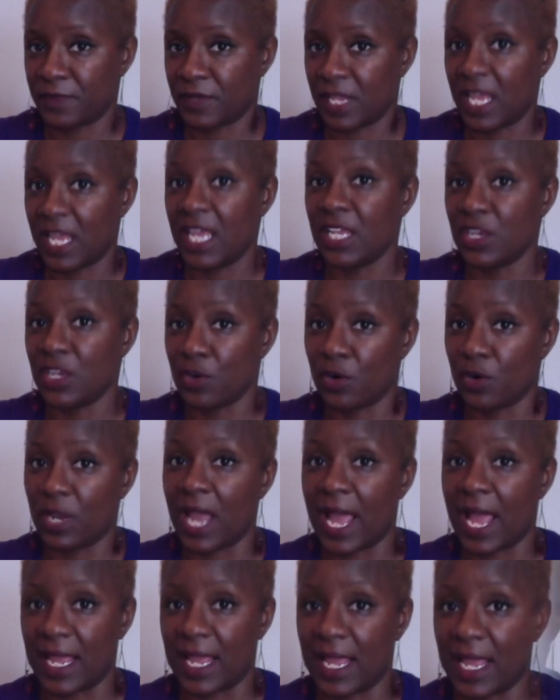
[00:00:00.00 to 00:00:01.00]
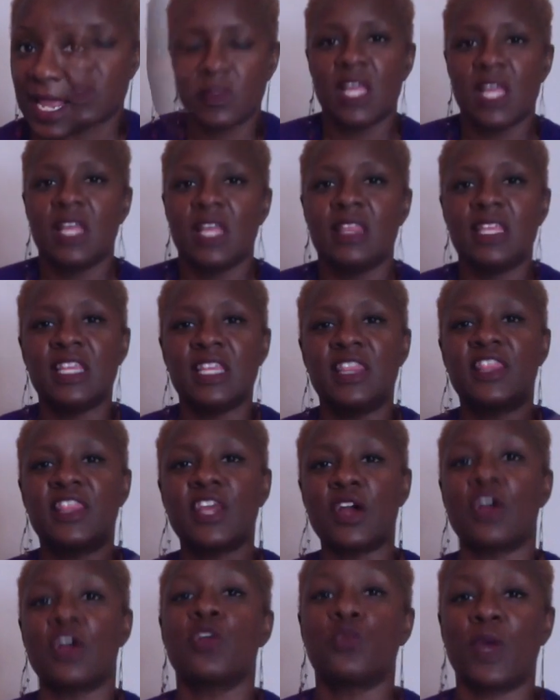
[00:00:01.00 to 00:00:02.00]
in your life the
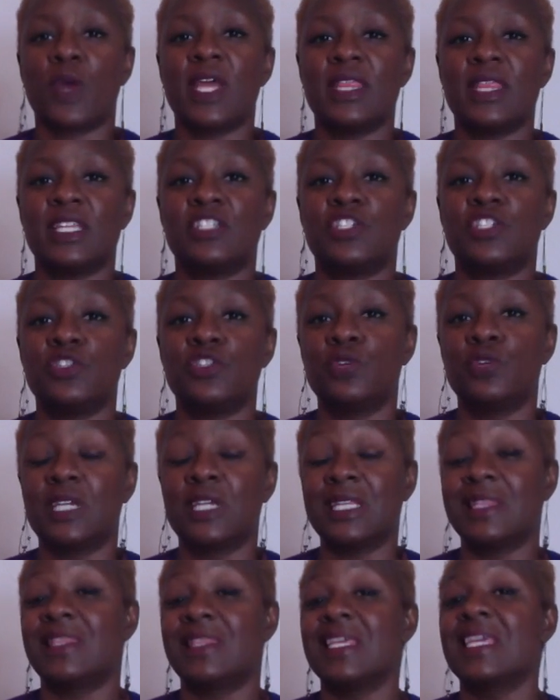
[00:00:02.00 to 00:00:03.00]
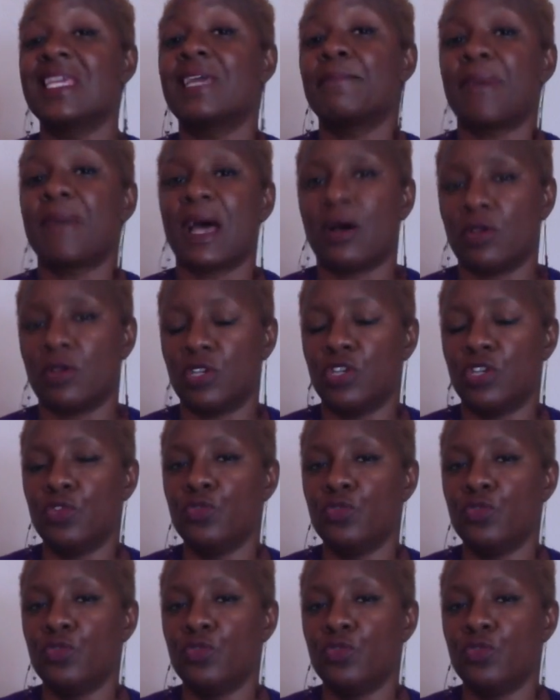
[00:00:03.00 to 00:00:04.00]
third way that you can think about
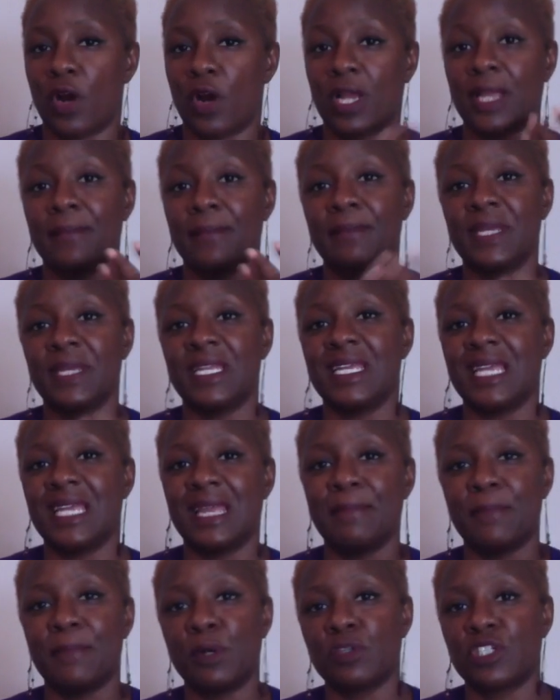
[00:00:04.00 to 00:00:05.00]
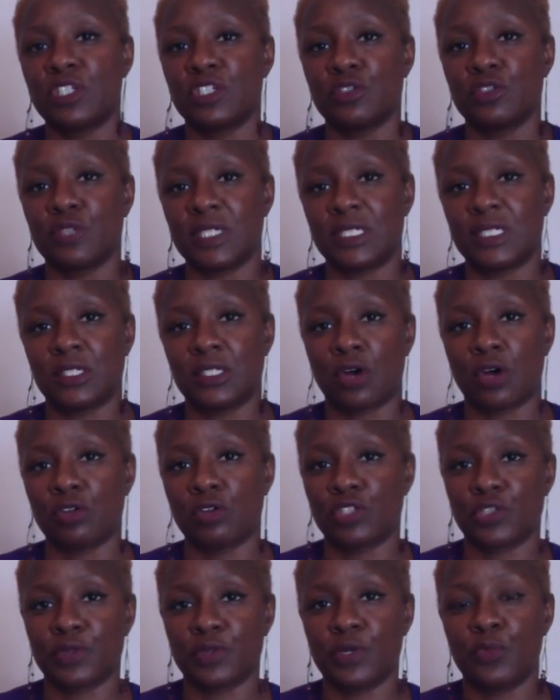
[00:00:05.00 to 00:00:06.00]
you are committing emotional
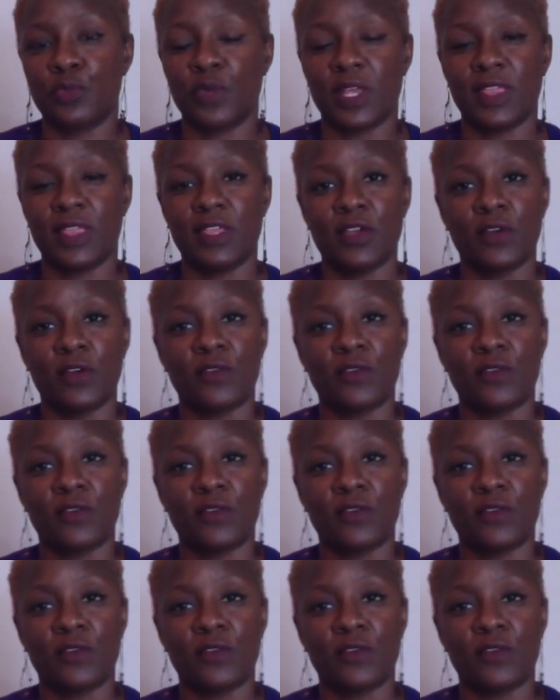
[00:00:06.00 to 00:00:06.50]
adultery with your